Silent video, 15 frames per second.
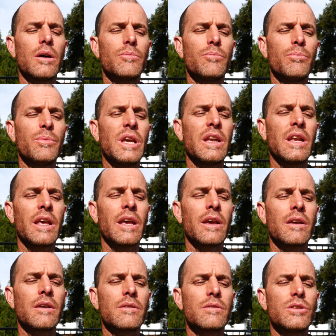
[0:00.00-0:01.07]

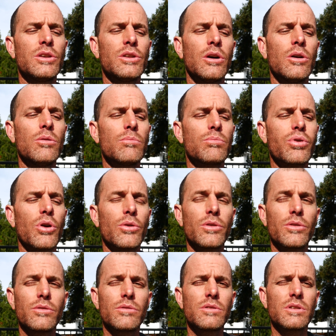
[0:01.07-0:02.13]
meaning, you know,
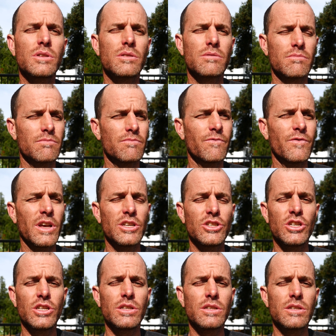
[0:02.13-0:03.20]
produce,
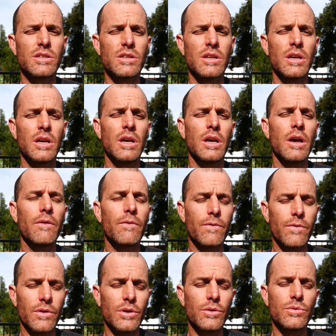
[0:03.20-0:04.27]
veggies,
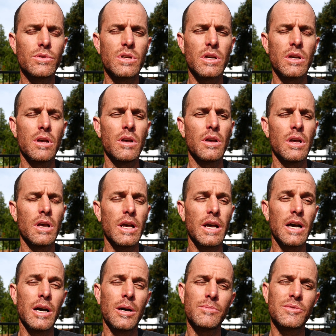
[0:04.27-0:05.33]
fruit,
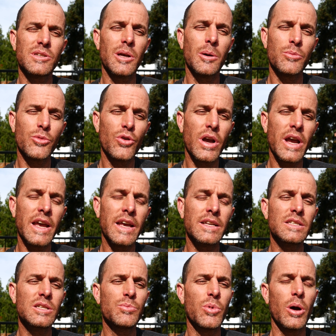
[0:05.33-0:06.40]
some
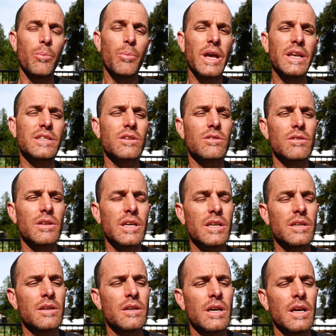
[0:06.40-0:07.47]
grains, but
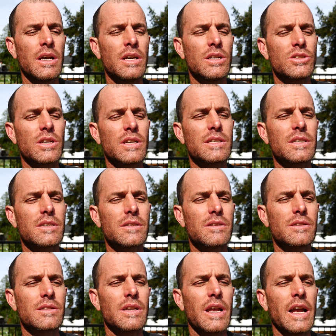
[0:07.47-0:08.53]
basically just
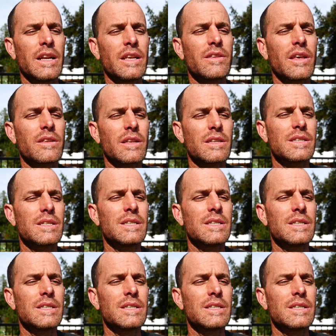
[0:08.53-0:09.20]
anything that's